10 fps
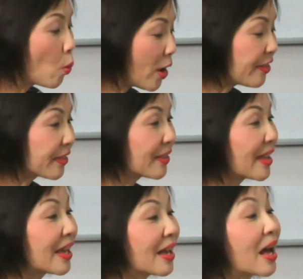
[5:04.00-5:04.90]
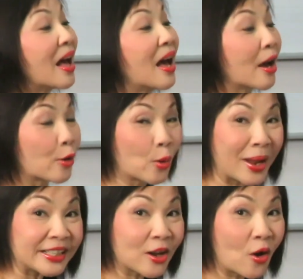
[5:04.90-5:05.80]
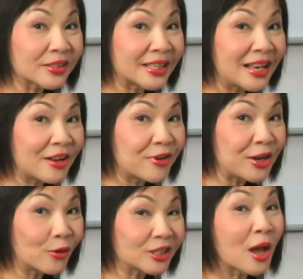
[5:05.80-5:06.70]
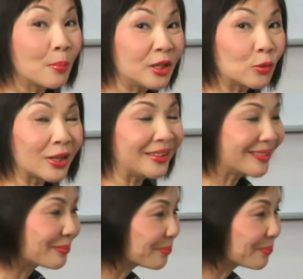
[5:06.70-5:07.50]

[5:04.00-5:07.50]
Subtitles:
with a chromatic auxiliary note between.